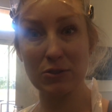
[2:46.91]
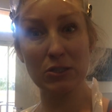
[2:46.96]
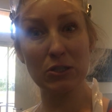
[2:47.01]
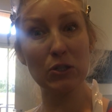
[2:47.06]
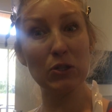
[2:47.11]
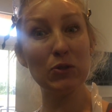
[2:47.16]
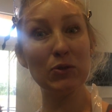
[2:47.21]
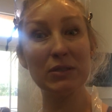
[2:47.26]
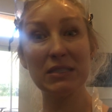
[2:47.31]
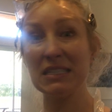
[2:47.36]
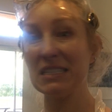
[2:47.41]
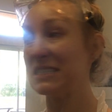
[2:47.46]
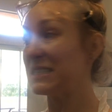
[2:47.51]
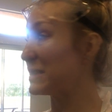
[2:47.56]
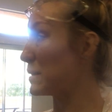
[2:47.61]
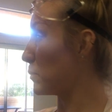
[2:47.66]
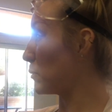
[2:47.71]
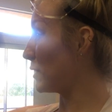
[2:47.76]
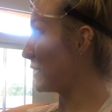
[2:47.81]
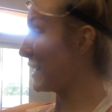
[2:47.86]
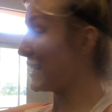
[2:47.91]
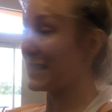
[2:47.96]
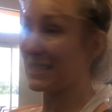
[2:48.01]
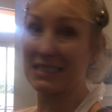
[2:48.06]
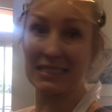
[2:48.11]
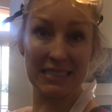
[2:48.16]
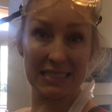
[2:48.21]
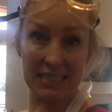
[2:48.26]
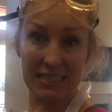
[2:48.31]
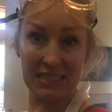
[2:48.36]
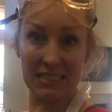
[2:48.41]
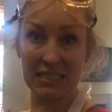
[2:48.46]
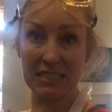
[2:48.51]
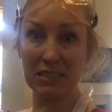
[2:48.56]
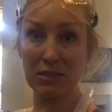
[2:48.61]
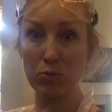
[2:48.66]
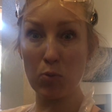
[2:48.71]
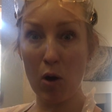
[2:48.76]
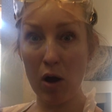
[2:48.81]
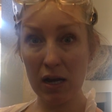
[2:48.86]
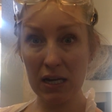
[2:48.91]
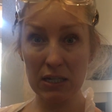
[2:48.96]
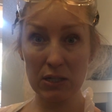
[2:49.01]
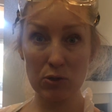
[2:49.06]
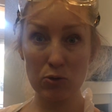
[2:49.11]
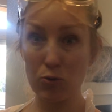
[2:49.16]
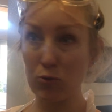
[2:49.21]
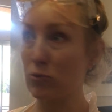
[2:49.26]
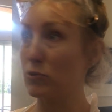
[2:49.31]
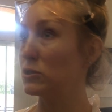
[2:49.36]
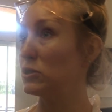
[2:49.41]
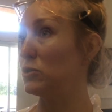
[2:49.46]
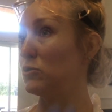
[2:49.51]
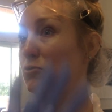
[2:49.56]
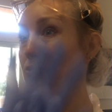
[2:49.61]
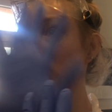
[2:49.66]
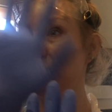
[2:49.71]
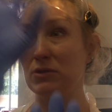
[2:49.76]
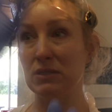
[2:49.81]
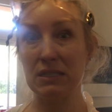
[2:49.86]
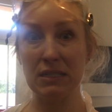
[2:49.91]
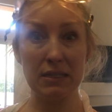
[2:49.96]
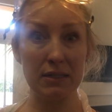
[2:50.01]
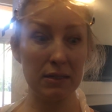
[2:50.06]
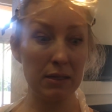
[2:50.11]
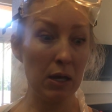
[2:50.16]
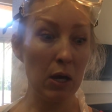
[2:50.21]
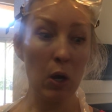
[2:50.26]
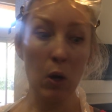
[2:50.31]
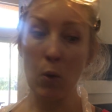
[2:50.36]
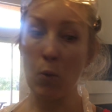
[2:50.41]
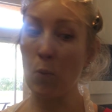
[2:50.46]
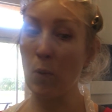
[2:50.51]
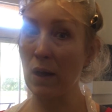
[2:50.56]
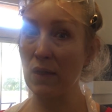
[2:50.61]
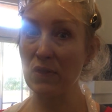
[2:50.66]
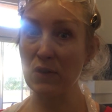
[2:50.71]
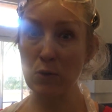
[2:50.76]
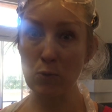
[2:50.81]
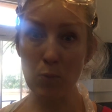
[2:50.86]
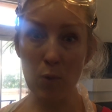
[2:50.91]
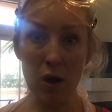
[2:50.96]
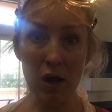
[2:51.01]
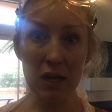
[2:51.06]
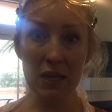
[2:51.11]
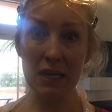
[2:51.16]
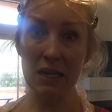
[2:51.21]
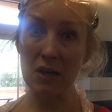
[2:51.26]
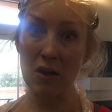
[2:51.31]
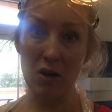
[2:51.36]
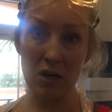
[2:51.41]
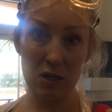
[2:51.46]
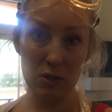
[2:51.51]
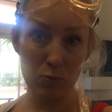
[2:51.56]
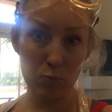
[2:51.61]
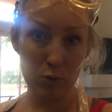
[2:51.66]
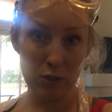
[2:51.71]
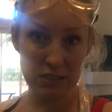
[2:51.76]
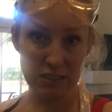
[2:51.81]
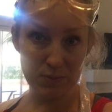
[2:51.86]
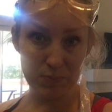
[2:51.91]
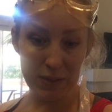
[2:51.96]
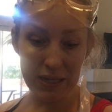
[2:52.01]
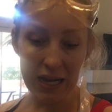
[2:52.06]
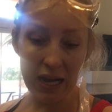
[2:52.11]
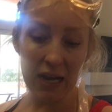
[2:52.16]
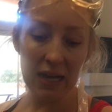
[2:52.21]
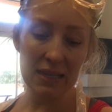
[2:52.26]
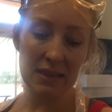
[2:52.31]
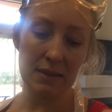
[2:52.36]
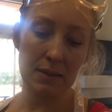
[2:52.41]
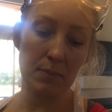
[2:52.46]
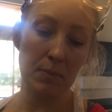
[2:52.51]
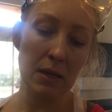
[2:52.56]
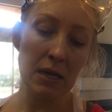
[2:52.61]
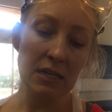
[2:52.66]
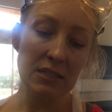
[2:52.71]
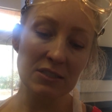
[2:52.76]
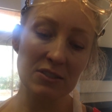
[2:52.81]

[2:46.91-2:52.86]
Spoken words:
So you see someone at a distance walking towards you. You see what they're walking on, what's behind them.